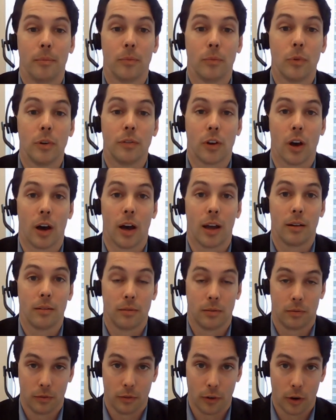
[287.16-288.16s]
We've got
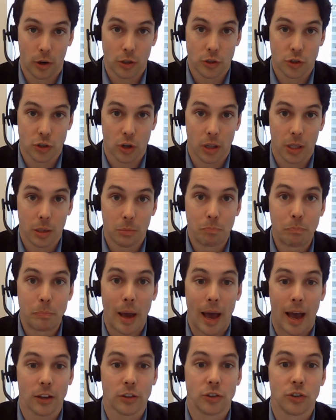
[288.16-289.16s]
very solid
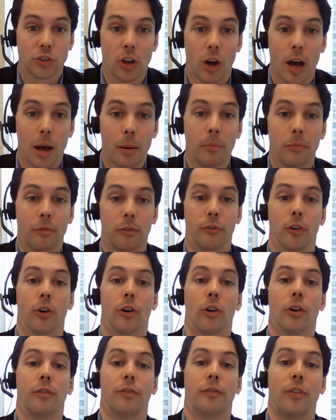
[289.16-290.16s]
backstop
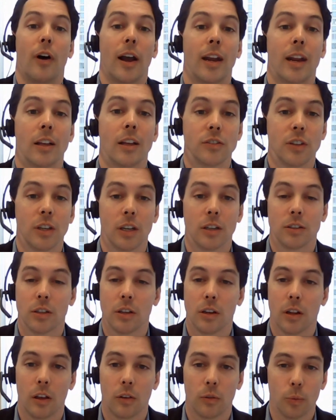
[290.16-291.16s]
for financing in
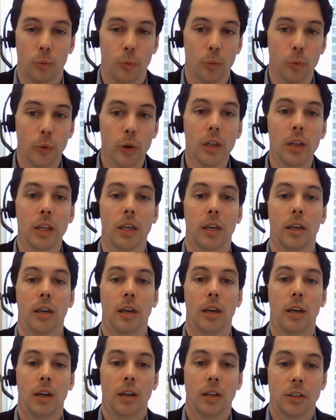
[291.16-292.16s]
today's really
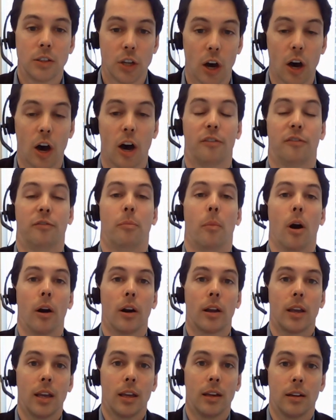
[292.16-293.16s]
tough
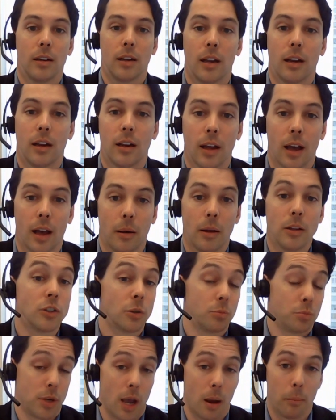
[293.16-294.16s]
market. And in
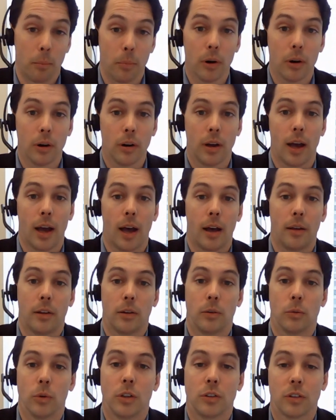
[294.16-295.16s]
September that
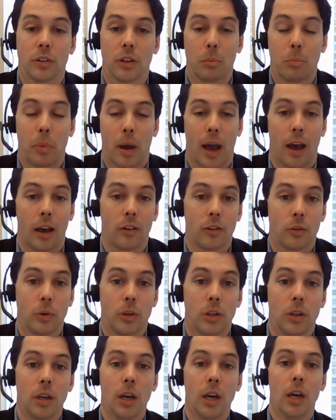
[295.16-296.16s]
recently passed,
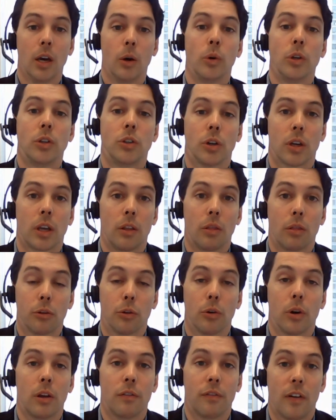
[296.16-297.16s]
we took in
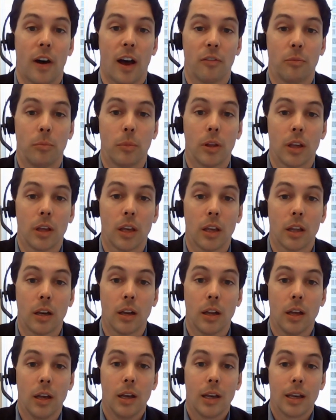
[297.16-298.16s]
35 million
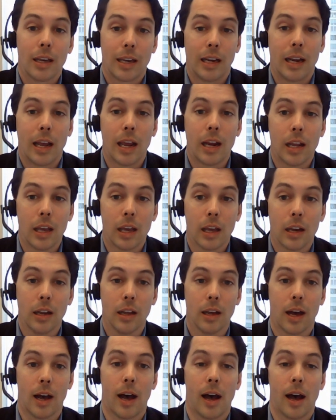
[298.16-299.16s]
Canadian
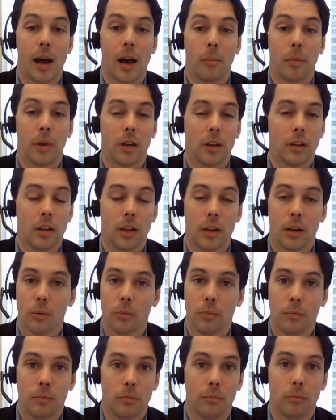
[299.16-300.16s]
in a
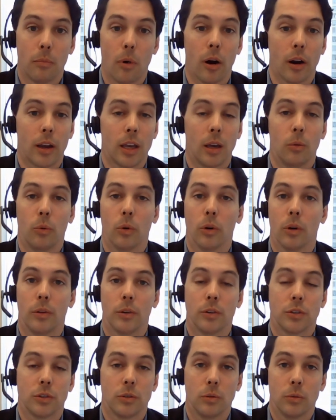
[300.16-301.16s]
market where
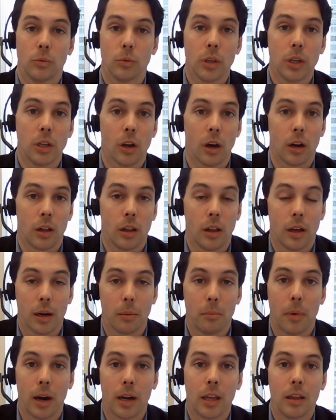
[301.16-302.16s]
there's really not a lot of
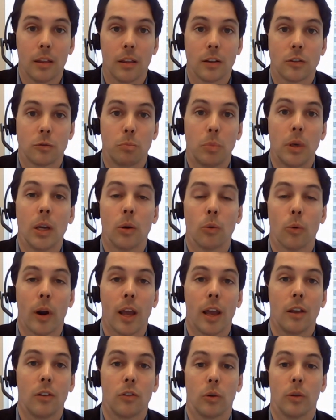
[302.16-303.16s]
money that's being
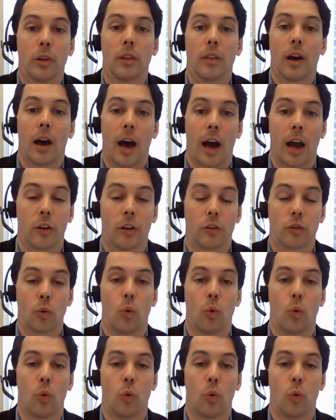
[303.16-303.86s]
raised. Only the highest